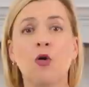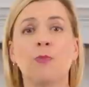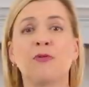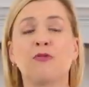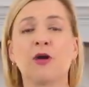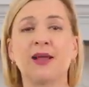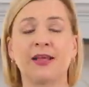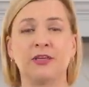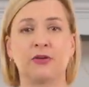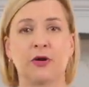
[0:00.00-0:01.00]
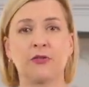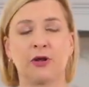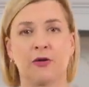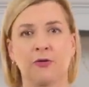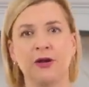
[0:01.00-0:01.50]
Oh, before I let you go
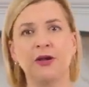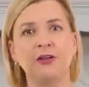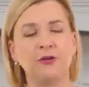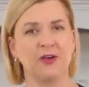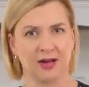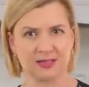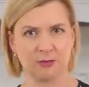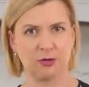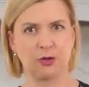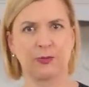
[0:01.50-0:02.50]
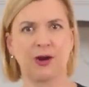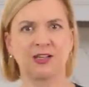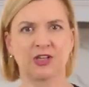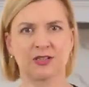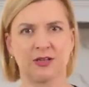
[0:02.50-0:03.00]
though, you've got some new
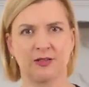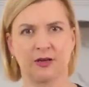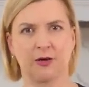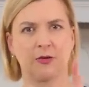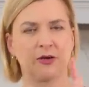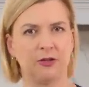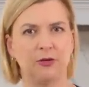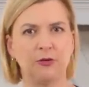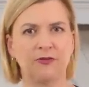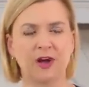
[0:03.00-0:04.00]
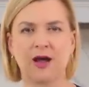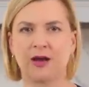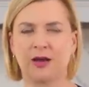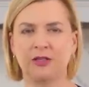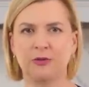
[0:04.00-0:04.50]
projects on the go. You've
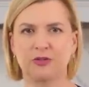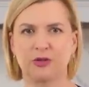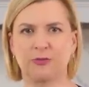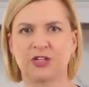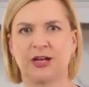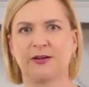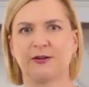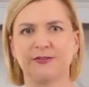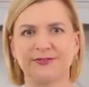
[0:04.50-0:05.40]
got a YouTube channel.